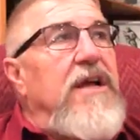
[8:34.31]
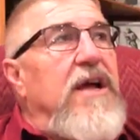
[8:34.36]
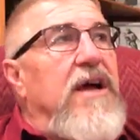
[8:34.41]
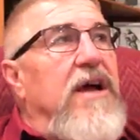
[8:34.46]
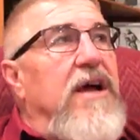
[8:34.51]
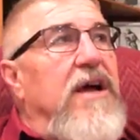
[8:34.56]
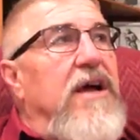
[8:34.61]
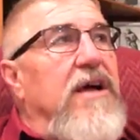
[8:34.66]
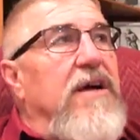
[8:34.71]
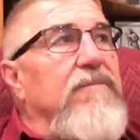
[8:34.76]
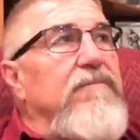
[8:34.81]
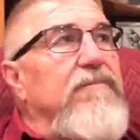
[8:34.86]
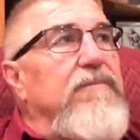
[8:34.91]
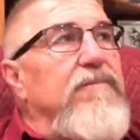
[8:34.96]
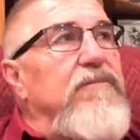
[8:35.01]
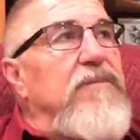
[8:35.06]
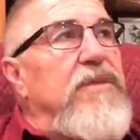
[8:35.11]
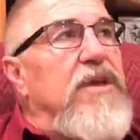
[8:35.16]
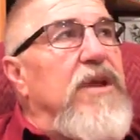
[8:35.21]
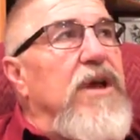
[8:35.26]
uh, uh,
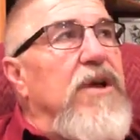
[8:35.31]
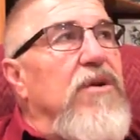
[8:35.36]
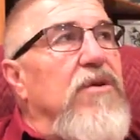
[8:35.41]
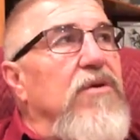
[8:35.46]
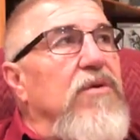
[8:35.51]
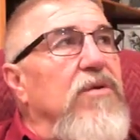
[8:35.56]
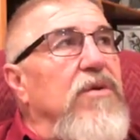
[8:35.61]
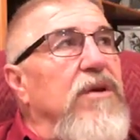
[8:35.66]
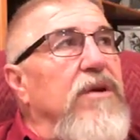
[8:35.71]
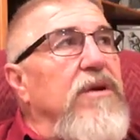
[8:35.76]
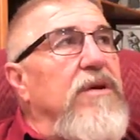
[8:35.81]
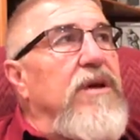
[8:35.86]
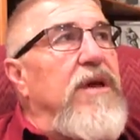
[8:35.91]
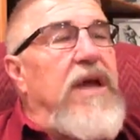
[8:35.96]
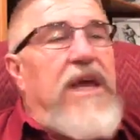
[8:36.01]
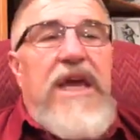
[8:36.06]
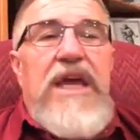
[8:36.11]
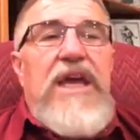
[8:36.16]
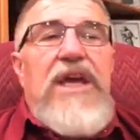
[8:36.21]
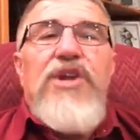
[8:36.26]
you know,
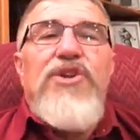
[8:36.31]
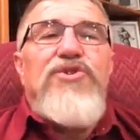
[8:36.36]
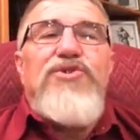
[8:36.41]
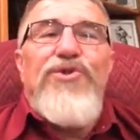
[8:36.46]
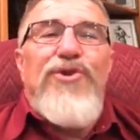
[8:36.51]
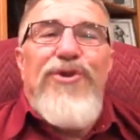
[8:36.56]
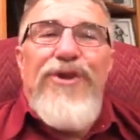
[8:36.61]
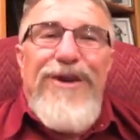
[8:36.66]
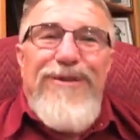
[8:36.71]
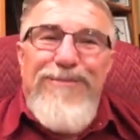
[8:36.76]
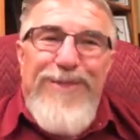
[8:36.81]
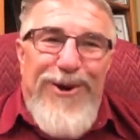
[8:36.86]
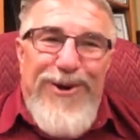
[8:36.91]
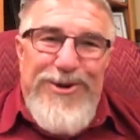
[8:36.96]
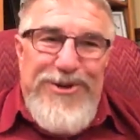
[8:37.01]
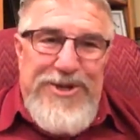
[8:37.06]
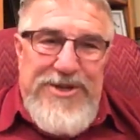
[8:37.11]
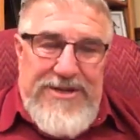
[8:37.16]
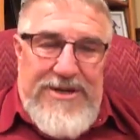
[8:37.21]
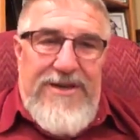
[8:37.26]
enduring
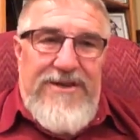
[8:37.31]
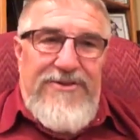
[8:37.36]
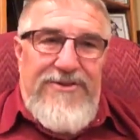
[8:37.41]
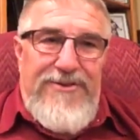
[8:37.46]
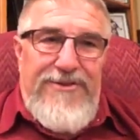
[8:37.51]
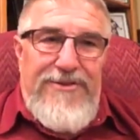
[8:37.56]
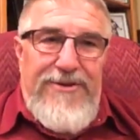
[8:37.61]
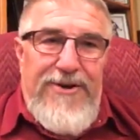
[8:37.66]
mercies.